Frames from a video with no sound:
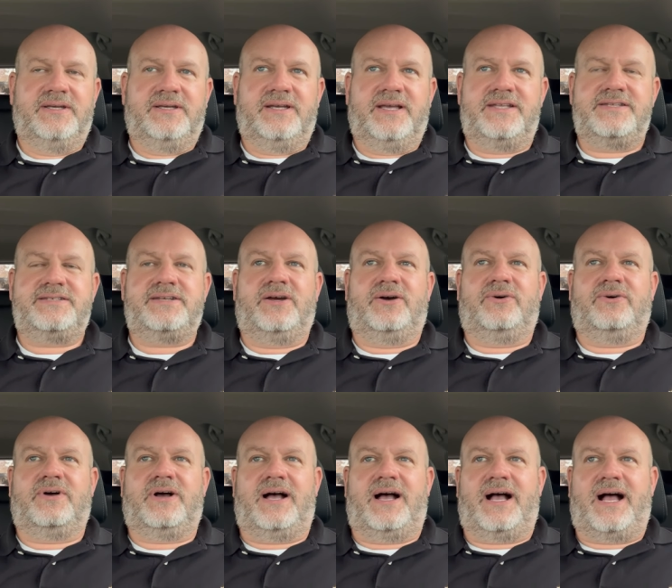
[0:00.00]
And
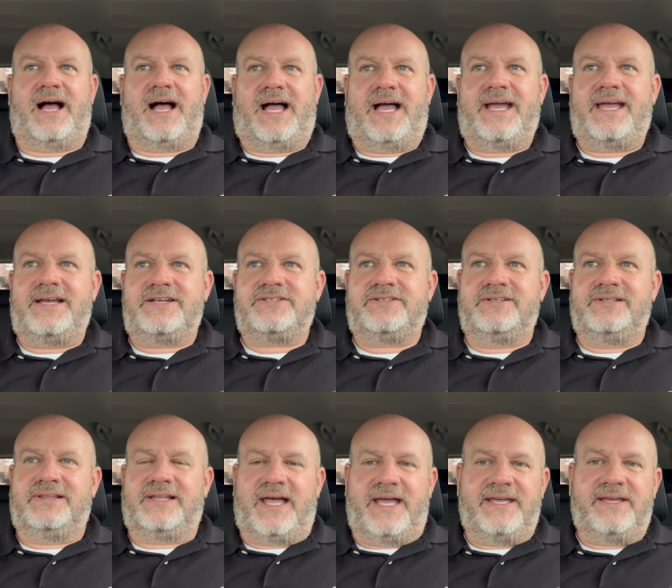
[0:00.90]
so I actually
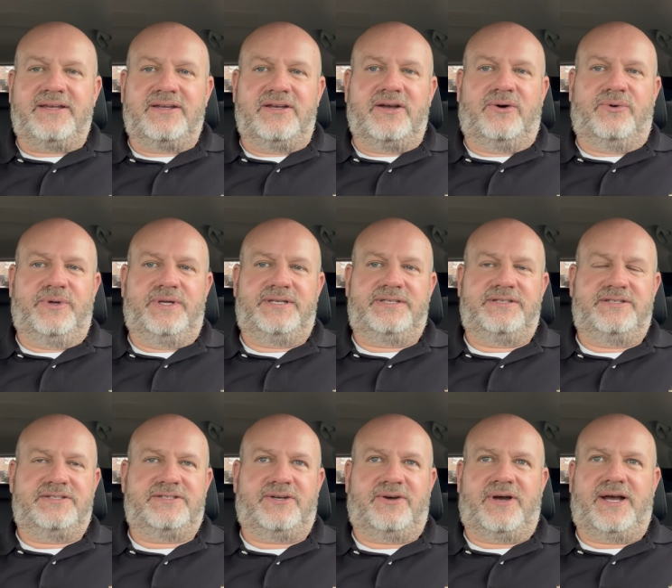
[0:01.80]
like going
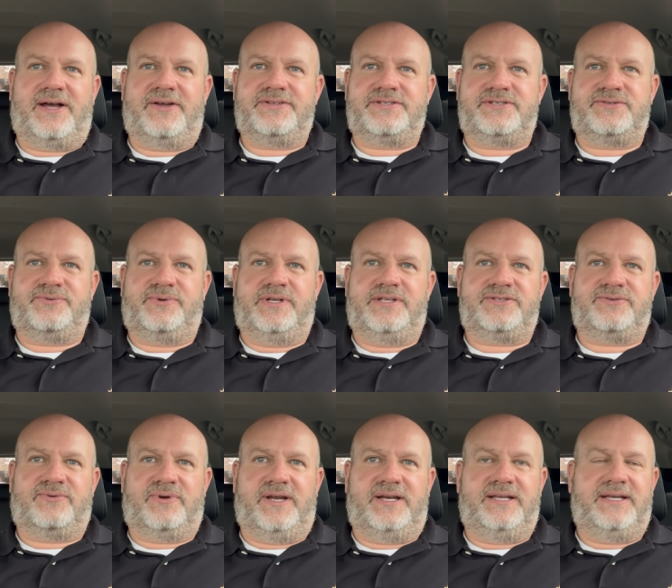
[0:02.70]
to show houses when
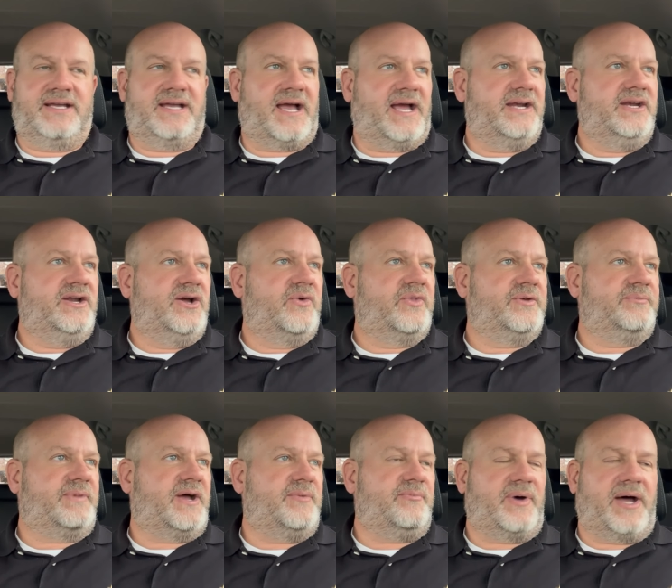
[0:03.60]
it's raining. I know
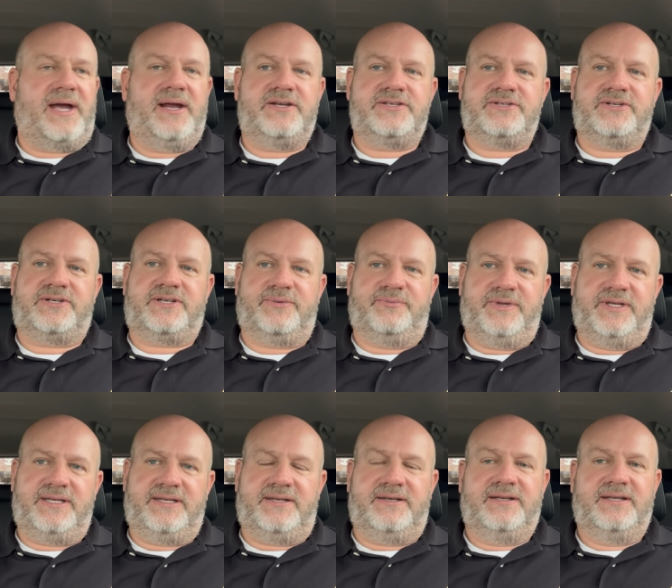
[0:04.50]
that my buyers are
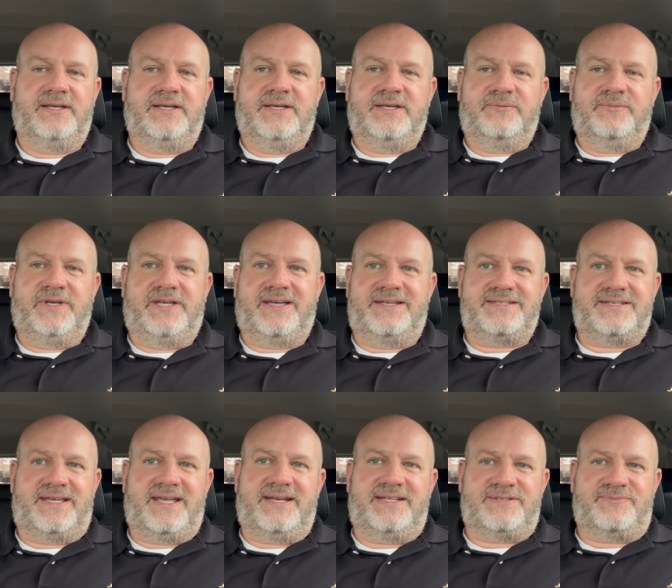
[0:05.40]
committed because
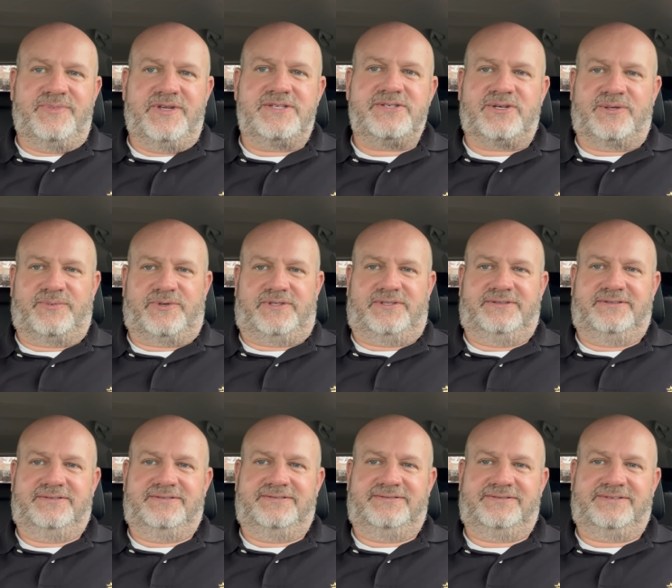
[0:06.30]
again, it's miserable.
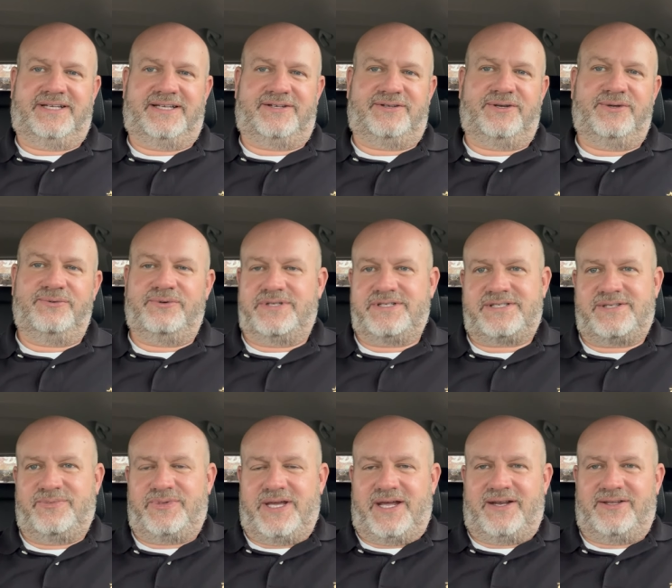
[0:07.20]
Like who wants
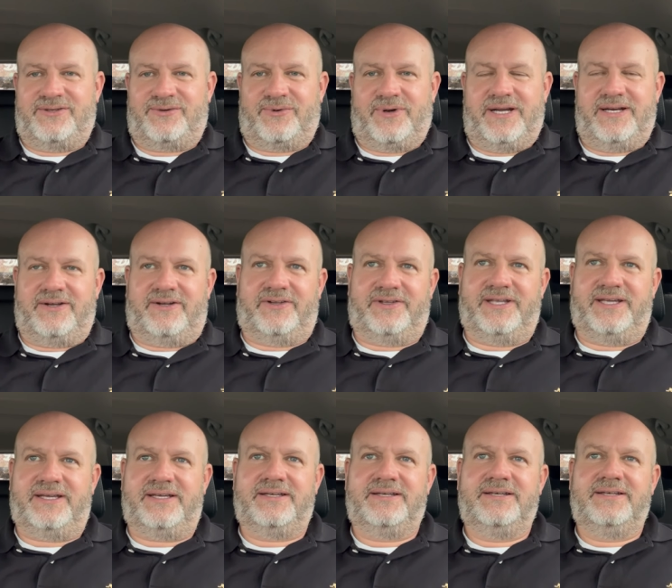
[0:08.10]
to be out in the rain all
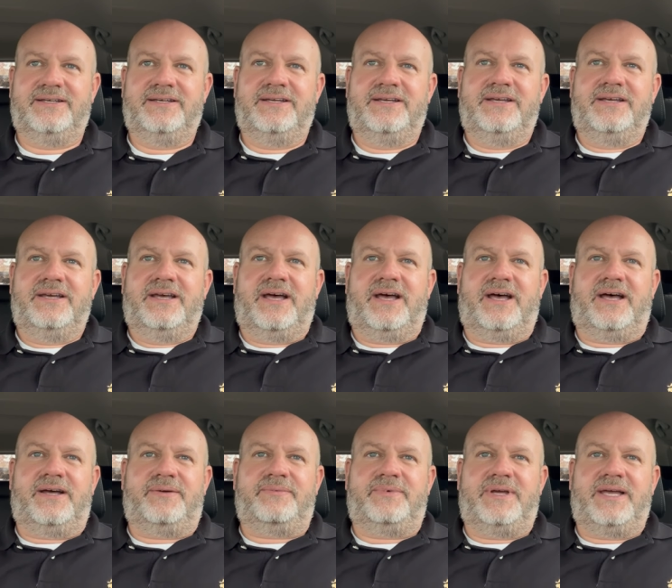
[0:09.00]
day?
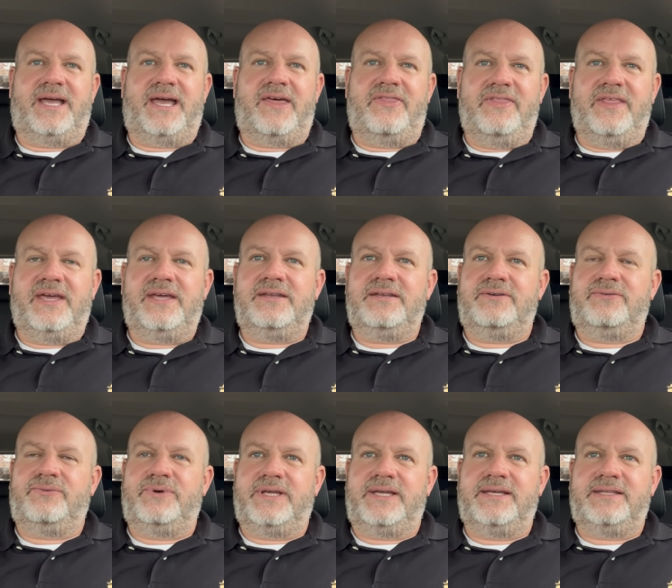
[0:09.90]
Um, and then
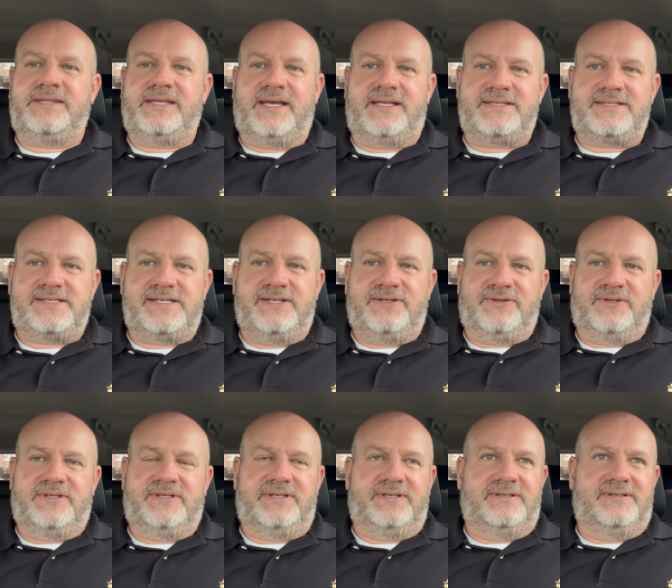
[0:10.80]
we get that
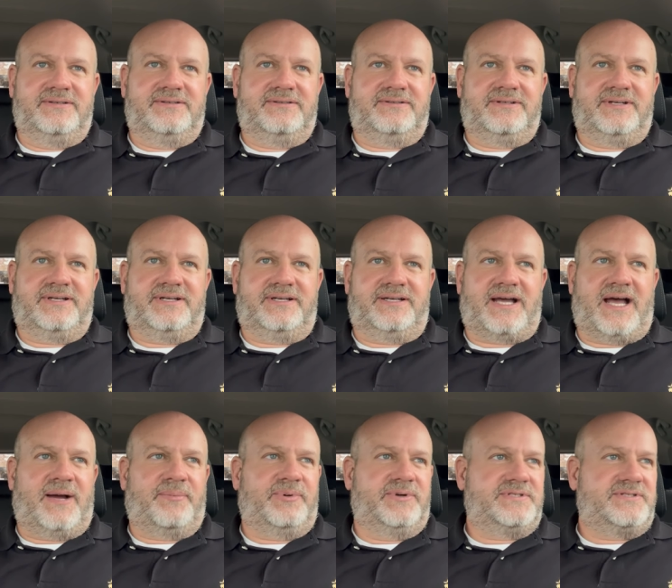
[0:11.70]
secret uh,
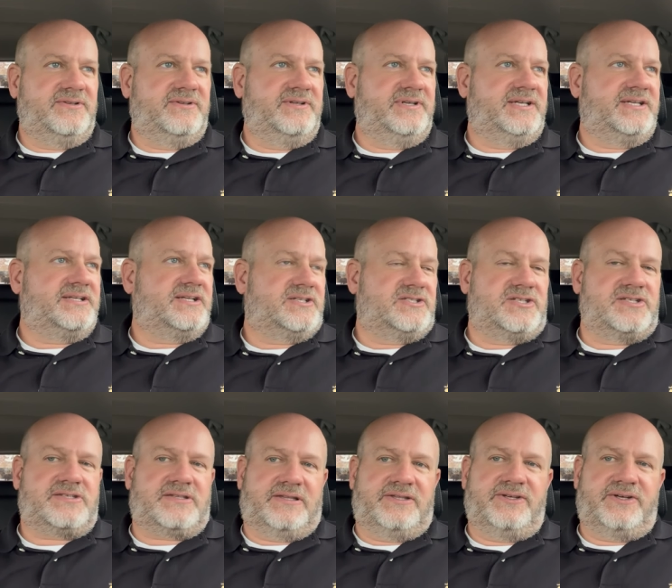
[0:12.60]
opportunity to
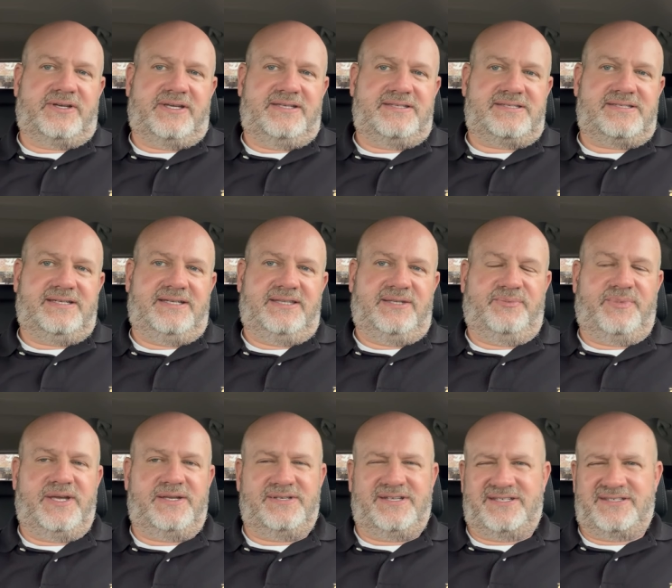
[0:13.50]
just look and see in the,
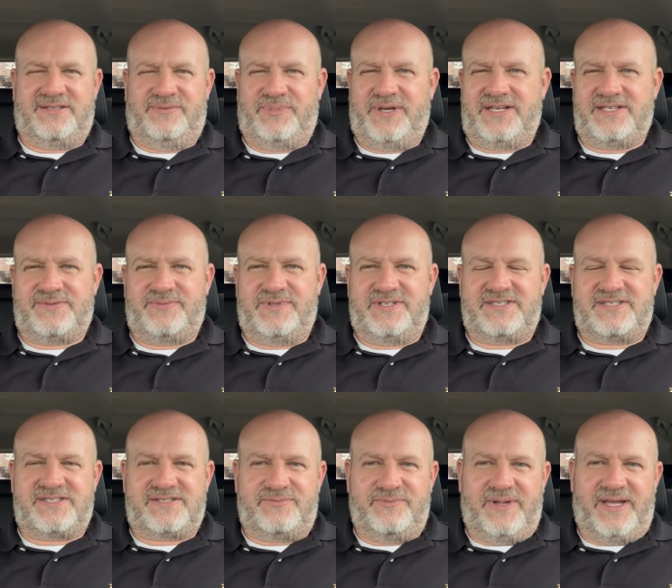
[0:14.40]
does the basement
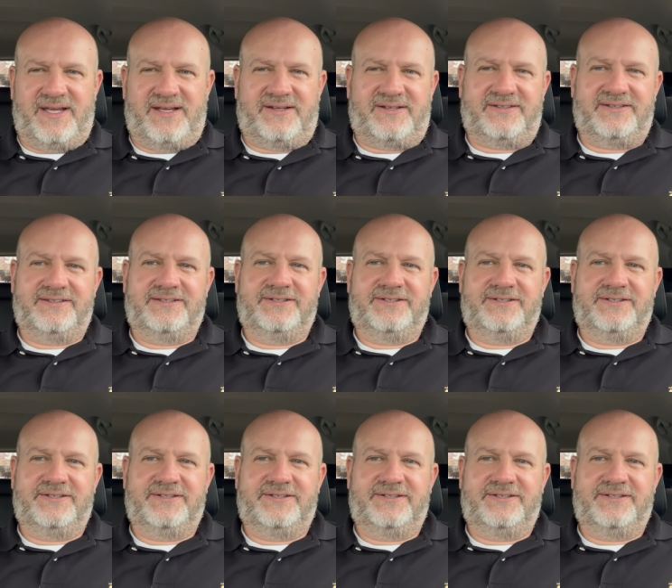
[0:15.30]
smell?